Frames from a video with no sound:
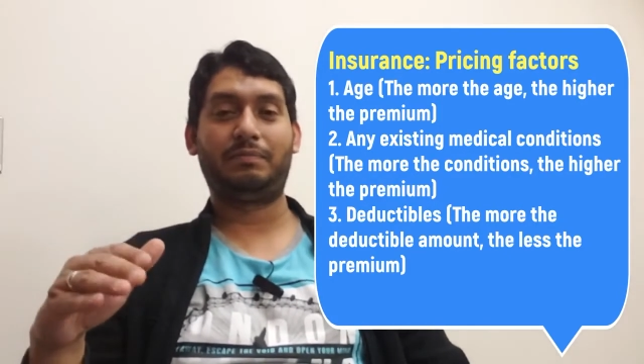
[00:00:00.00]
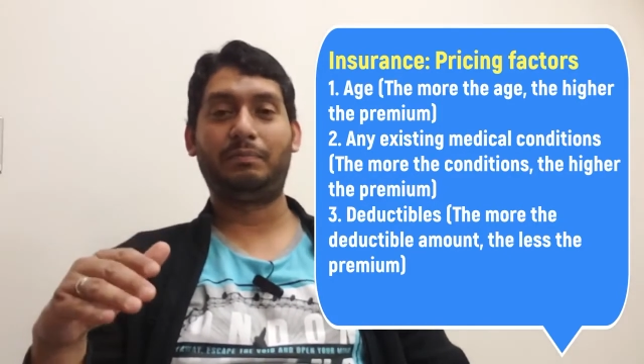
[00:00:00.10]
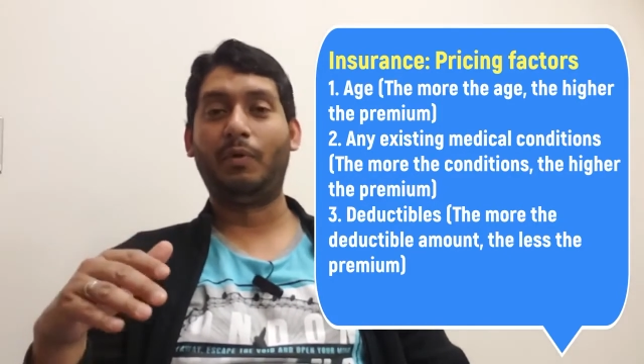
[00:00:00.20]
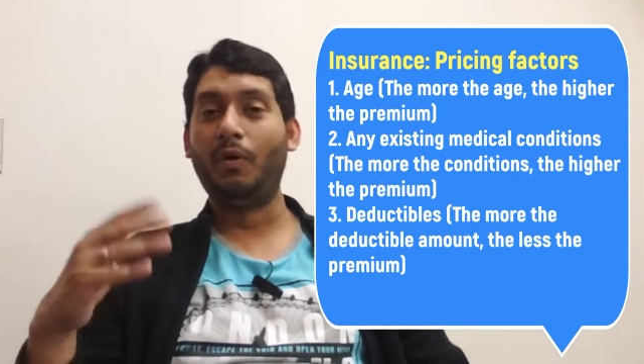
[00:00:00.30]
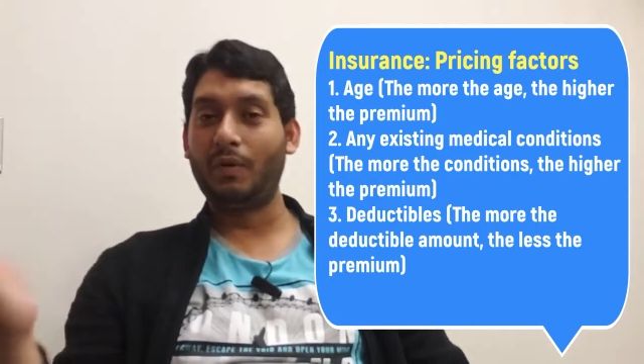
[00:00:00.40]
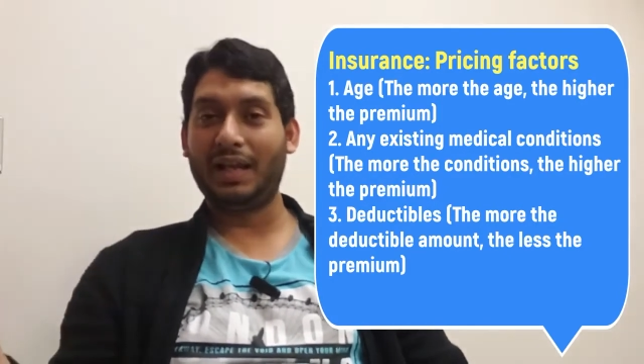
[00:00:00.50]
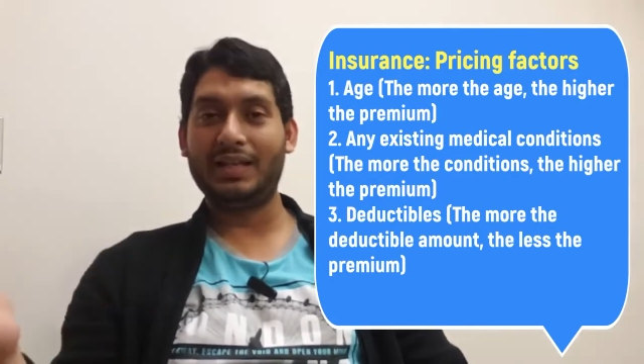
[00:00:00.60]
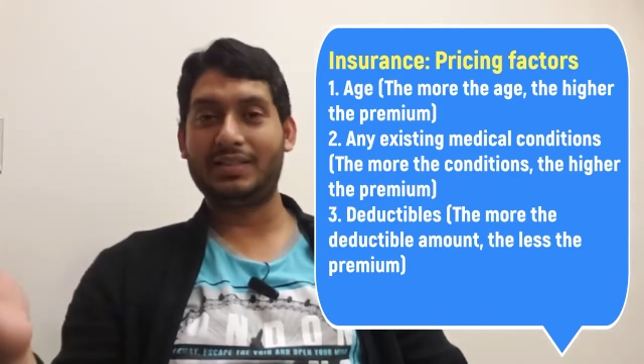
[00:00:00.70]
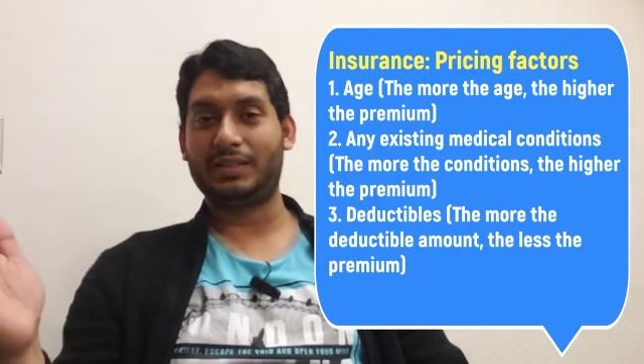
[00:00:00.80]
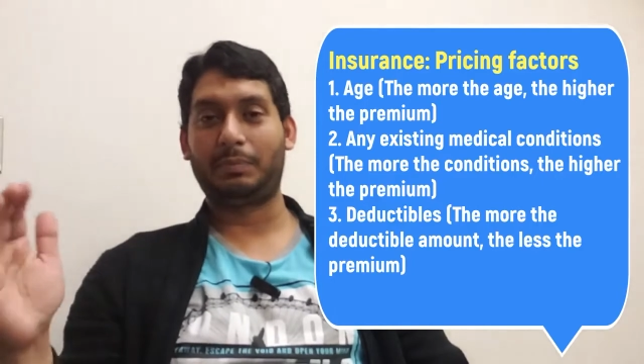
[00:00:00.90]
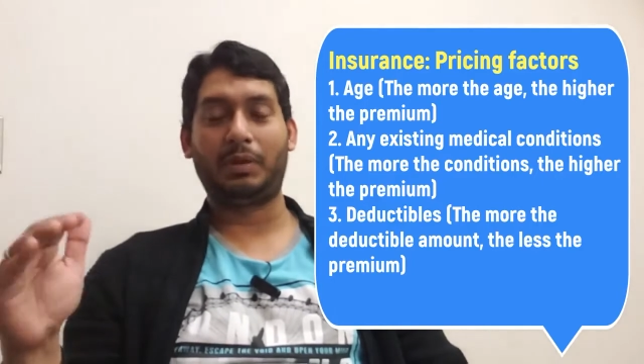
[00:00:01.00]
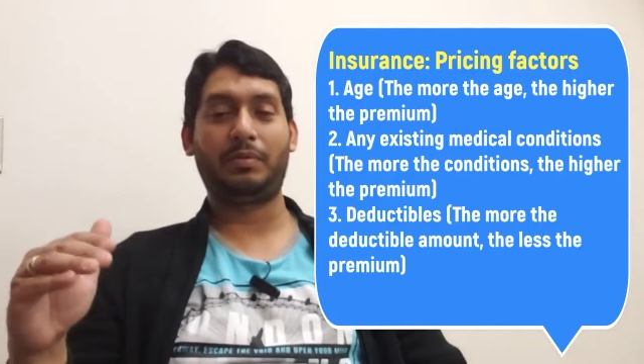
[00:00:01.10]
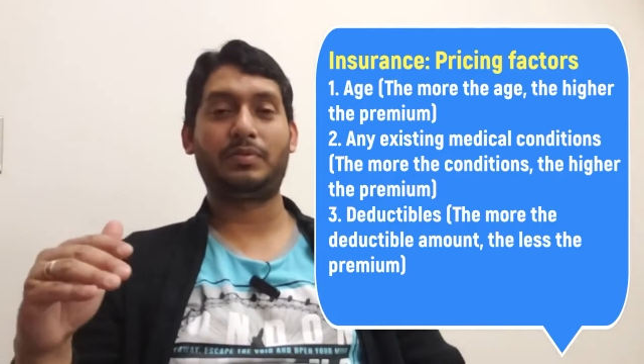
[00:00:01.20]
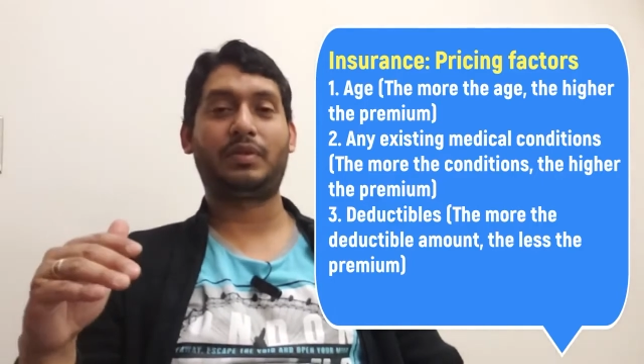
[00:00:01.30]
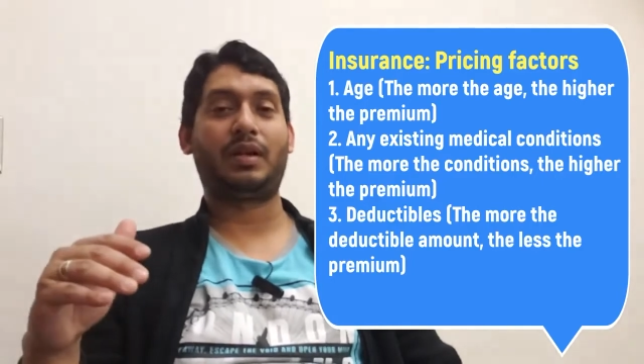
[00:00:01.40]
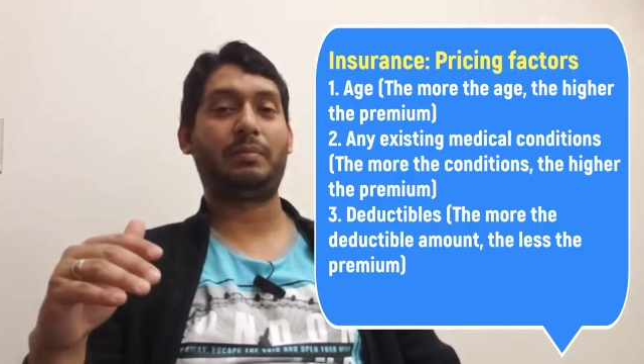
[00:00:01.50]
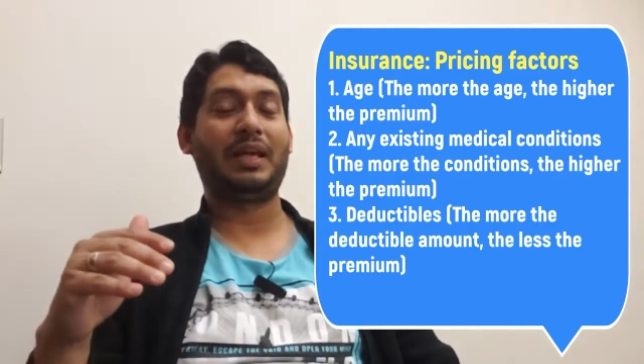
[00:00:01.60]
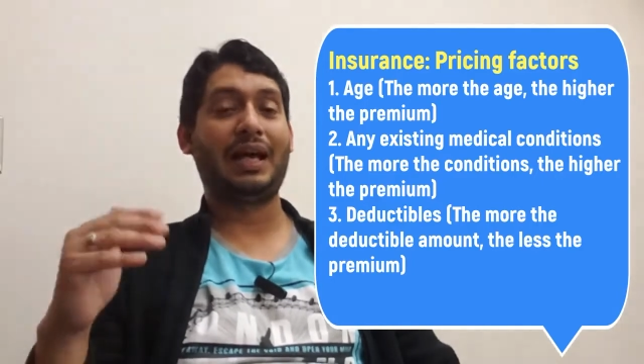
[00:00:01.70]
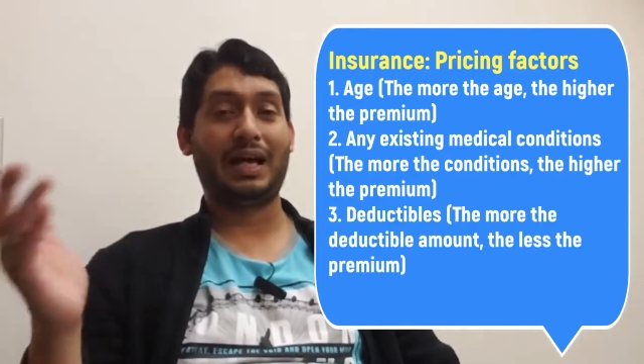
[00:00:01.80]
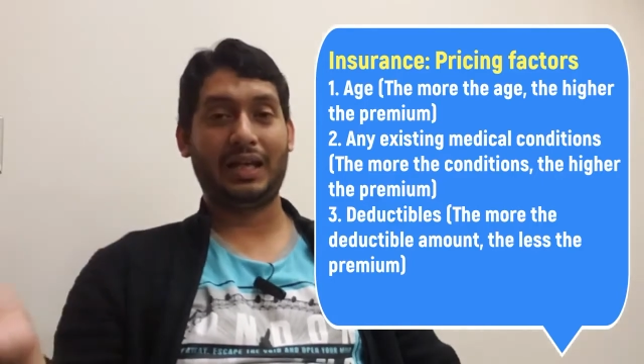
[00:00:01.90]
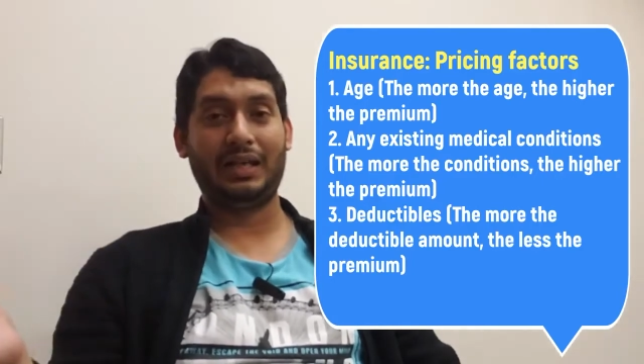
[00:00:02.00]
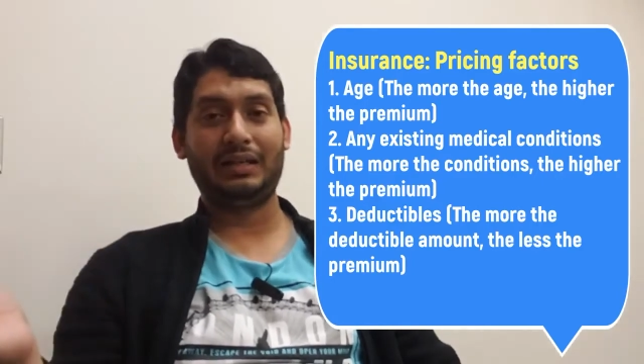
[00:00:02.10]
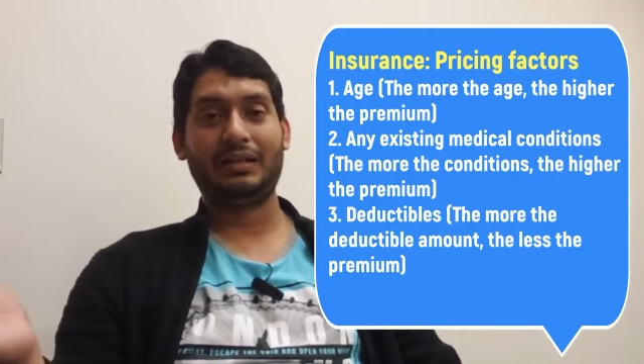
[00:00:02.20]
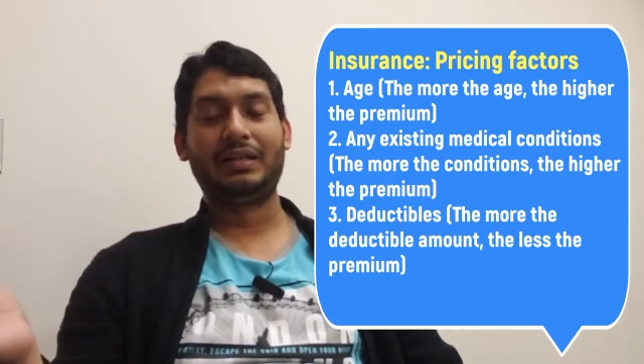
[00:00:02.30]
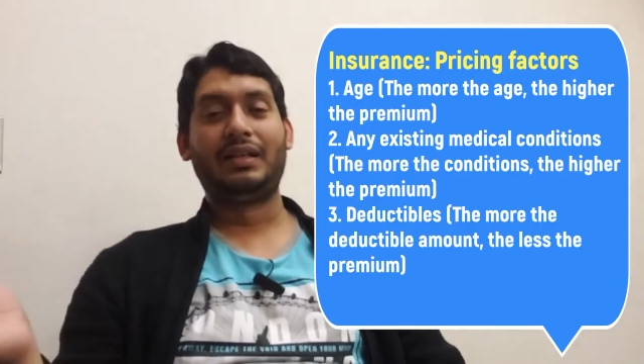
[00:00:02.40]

more age, the premium is gonna be higher.